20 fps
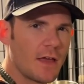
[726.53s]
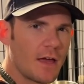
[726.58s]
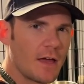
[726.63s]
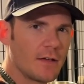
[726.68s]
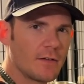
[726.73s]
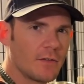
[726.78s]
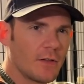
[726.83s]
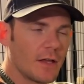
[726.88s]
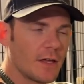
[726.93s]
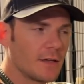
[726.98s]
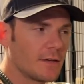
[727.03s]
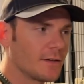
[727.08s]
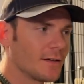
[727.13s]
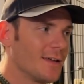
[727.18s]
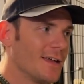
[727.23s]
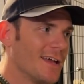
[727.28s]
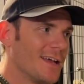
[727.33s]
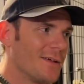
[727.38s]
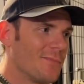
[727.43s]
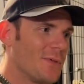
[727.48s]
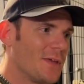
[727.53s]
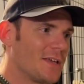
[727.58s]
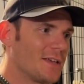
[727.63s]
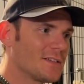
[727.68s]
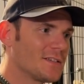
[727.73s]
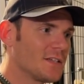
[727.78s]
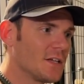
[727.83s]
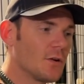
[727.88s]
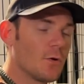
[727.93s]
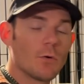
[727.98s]
that. Like,
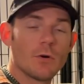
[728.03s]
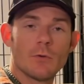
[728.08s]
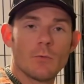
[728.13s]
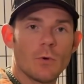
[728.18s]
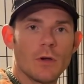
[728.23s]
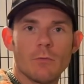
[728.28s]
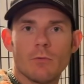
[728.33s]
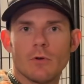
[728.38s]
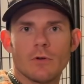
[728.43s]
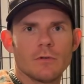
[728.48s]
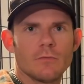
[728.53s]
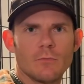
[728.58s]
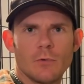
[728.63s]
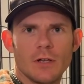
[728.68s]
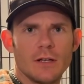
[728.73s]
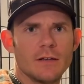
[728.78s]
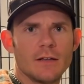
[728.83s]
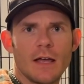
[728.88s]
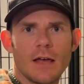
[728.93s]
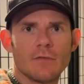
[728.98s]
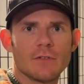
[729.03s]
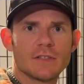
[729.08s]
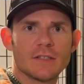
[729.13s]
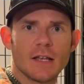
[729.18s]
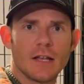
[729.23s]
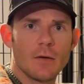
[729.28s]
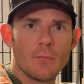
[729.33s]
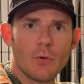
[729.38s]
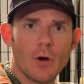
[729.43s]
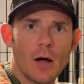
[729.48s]
because you know we're, we were not we didn't have it
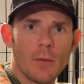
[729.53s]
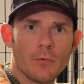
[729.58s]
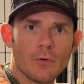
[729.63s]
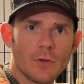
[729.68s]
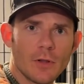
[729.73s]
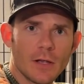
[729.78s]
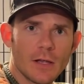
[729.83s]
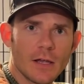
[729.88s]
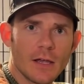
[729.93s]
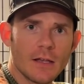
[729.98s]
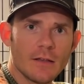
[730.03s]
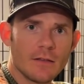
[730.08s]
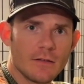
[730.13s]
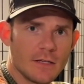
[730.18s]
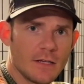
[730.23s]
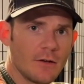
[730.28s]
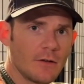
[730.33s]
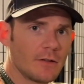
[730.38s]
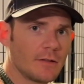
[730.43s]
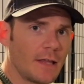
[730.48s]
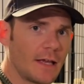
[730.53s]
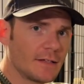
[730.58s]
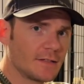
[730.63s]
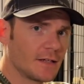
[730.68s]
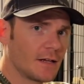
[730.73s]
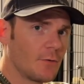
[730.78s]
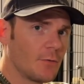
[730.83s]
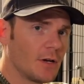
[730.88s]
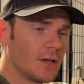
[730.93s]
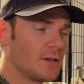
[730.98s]
set up properly and you know the last
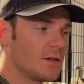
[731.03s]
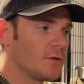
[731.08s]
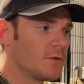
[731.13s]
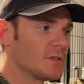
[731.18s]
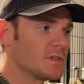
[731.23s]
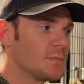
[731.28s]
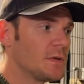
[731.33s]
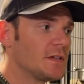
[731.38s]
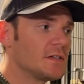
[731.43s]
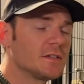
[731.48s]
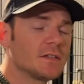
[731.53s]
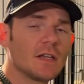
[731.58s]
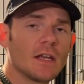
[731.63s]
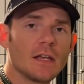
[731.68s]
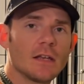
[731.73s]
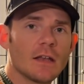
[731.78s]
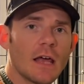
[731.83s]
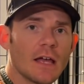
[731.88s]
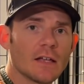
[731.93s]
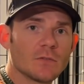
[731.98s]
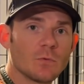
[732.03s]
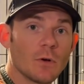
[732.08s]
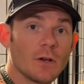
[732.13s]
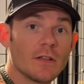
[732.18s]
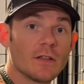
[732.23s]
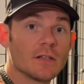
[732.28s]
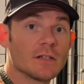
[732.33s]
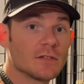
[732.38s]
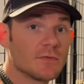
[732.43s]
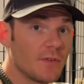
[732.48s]
thing i want to do is be seen as one
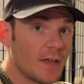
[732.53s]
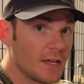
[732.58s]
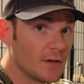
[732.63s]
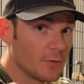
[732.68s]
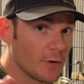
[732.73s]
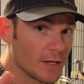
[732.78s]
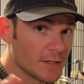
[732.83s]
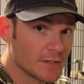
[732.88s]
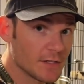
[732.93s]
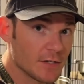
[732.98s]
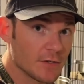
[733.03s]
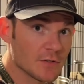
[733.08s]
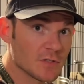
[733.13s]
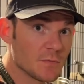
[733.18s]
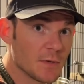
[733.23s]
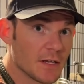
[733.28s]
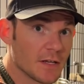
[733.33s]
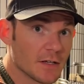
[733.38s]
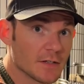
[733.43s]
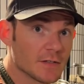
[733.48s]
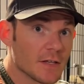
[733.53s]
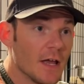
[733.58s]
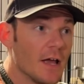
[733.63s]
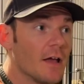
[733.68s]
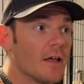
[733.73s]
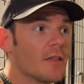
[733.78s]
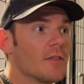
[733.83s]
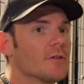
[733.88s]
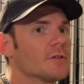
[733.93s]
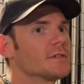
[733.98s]
of these fake rescues because
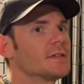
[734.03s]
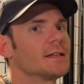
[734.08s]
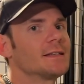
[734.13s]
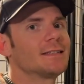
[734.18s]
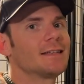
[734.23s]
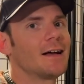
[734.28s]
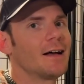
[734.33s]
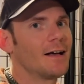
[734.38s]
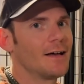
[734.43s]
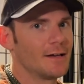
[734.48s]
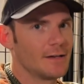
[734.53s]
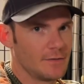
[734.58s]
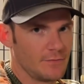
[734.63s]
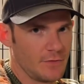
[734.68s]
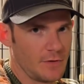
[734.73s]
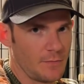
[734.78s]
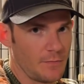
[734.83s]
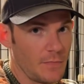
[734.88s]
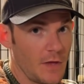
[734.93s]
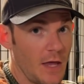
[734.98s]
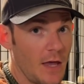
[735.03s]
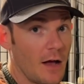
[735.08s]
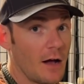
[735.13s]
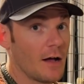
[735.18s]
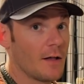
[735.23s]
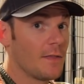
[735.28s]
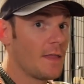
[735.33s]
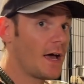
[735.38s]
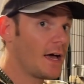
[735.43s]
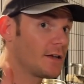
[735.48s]
there's a ton of them
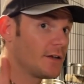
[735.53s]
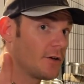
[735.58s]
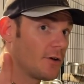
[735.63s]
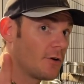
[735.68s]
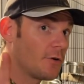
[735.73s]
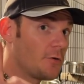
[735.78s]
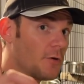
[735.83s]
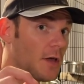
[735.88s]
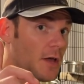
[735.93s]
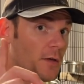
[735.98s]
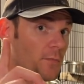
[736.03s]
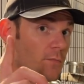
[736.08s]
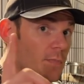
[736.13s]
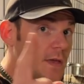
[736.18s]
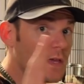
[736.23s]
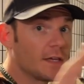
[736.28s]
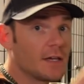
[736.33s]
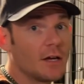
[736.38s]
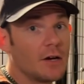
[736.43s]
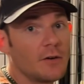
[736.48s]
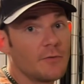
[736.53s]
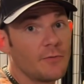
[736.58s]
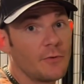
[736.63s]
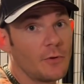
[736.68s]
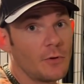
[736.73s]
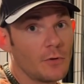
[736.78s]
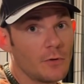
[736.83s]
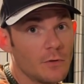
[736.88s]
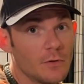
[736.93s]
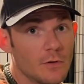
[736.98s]
on that note be
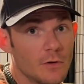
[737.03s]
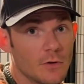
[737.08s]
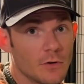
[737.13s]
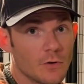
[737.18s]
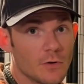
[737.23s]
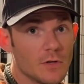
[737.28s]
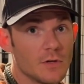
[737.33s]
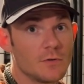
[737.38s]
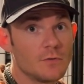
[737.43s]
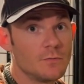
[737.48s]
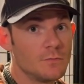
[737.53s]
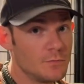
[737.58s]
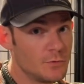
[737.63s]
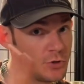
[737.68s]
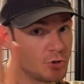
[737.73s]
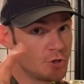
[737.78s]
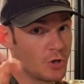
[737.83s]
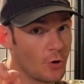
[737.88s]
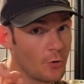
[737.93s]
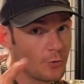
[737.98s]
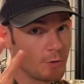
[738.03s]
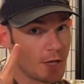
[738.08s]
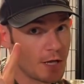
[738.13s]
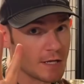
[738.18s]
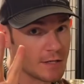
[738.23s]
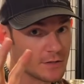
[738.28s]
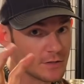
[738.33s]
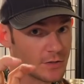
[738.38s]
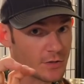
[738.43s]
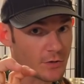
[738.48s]
careful who you
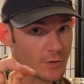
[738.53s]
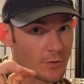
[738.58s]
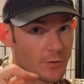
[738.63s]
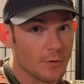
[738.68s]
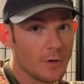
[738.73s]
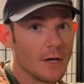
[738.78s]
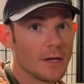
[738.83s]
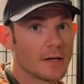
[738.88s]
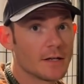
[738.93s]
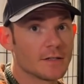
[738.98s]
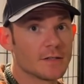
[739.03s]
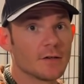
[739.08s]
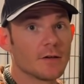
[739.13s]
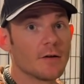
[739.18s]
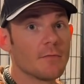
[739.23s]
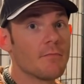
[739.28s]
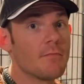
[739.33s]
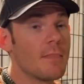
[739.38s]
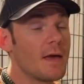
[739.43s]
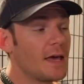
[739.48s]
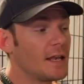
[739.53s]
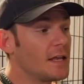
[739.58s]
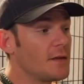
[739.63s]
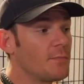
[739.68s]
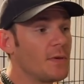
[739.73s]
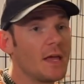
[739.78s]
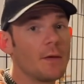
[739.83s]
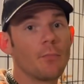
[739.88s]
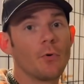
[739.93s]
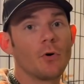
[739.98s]
donate to because there are many
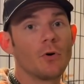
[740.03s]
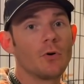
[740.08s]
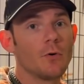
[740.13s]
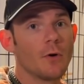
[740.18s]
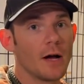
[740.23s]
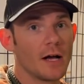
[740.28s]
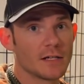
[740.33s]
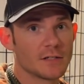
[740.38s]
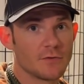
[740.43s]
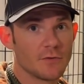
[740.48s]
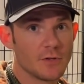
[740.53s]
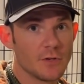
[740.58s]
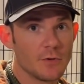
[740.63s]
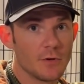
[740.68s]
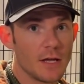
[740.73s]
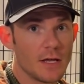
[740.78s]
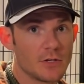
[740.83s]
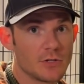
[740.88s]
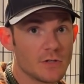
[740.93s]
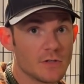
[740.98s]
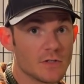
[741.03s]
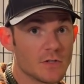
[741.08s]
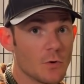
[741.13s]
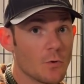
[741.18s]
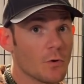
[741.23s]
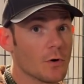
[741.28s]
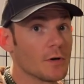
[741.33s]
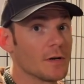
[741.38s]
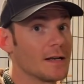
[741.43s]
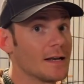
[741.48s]
people who ask for donations
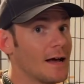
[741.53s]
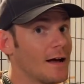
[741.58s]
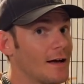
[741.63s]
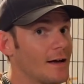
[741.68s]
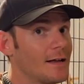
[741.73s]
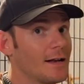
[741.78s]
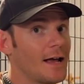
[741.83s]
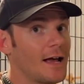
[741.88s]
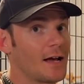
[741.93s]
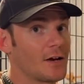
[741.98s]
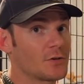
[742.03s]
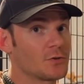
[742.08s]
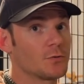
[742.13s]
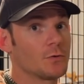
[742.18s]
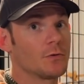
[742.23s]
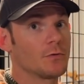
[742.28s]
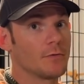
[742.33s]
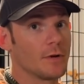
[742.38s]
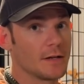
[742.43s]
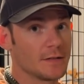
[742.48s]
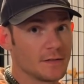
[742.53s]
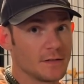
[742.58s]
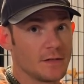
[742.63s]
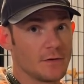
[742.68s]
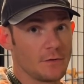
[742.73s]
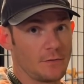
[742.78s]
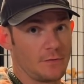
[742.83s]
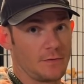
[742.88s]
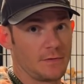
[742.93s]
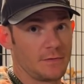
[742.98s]
who are not actual
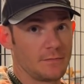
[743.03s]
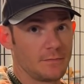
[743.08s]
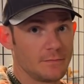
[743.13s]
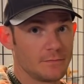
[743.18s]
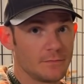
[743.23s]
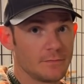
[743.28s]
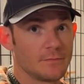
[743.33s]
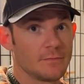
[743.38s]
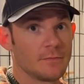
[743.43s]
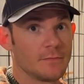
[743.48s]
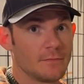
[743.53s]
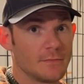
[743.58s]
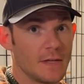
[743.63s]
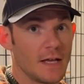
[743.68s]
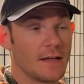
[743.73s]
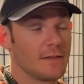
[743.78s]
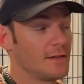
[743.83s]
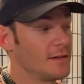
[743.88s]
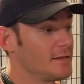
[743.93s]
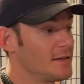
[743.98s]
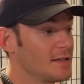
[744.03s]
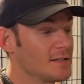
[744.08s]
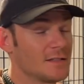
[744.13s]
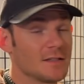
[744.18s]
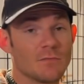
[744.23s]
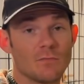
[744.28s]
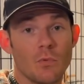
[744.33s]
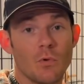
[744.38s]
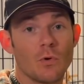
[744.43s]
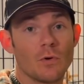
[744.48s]
rescuers i think that's an
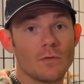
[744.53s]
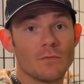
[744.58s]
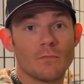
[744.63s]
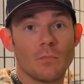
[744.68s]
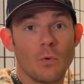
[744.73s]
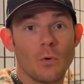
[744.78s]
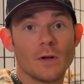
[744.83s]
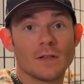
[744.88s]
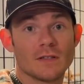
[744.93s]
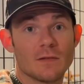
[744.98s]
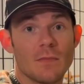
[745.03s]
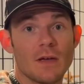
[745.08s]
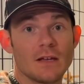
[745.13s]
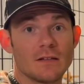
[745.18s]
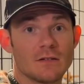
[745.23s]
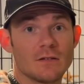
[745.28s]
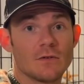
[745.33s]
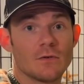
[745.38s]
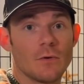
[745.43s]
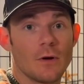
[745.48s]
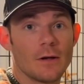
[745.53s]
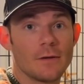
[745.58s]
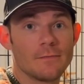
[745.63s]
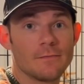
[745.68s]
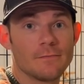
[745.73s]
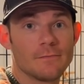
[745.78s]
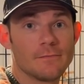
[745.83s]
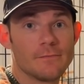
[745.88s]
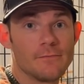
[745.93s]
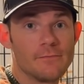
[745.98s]
important point to make too right
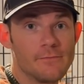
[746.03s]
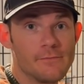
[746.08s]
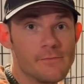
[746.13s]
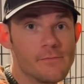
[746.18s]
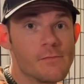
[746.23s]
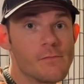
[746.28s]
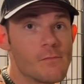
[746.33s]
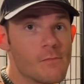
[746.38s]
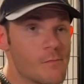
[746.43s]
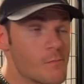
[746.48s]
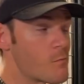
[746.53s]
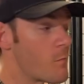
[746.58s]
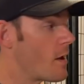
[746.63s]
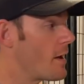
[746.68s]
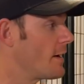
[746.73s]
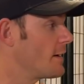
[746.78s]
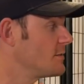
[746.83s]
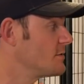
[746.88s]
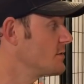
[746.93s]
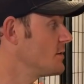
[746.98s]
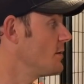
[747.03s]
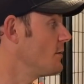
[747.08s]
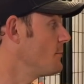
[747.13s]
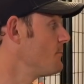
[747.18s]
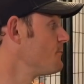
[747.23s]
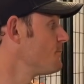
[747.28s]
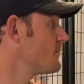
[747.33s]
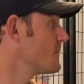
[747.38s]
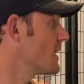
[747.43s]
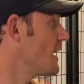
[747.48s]
absolutely yeah,
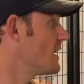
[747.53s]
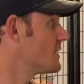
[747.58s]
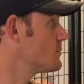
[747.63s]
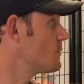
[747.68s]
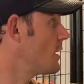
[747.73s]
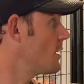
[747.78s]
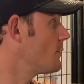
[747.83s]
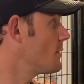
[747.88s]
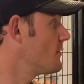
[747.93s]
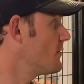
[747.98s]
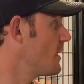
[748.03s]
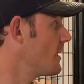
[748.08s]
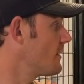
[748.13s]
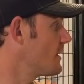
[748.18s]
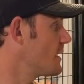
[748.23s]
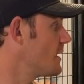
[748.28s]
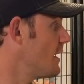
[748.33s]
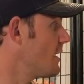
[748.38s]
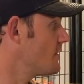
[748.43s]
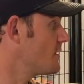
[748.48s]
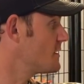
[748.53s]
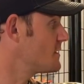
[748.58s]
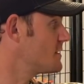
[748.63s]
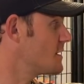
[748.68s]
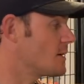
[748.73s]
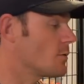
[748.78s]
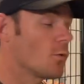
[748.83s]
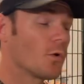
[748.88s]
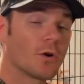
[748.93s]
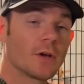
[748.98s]
so that's why we finally got this
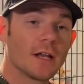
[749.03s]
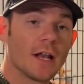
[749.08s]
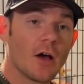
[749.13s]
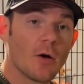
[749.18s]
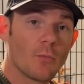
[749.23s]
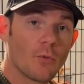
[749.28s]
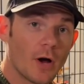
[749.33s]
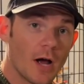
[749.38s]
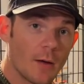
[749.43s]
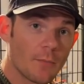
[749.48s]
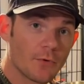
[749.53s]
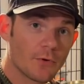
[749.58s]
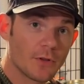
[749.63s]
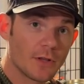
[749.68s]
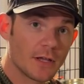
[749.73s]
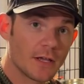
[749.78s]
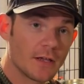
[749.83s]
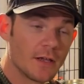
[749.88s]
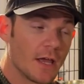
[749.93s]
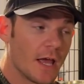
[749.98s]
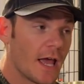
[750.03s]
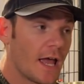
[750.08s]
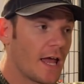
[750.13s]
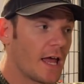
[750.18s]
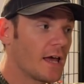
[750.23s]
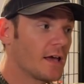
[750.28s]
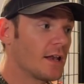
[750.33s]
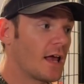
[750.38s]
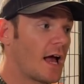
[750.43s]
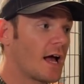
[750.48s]
thing working out properly.
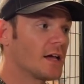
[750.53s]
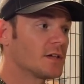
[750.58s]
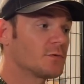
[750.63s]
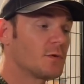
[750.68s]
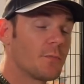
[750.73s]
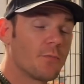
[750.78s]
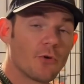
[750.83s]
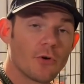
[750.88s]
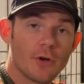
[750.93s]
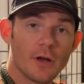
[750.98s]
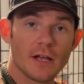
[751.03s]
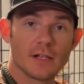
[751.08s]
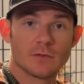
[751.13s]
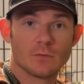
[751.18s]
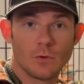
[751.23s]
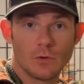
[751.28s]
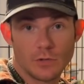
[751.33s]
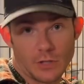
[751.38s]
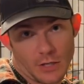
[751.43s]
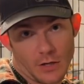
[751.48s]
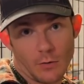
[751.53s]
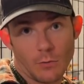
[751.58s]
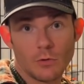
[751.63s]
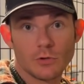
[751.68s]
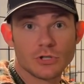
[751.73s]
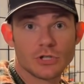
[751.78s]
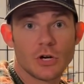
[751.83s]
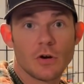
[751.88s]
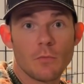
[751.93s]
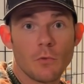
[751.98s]
And as we progress, we'll, you know, we'll
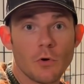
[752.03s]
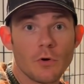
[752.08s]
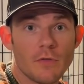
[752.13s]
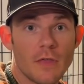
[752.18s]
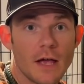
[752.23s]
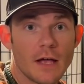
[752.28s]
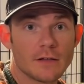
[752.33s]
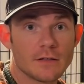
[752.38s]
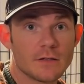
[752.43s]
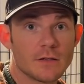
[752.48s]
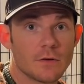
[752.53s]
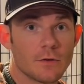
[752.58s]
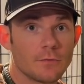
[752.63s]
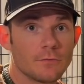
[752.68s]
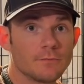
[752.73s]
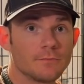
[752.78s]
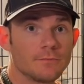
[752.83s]
share more of that too.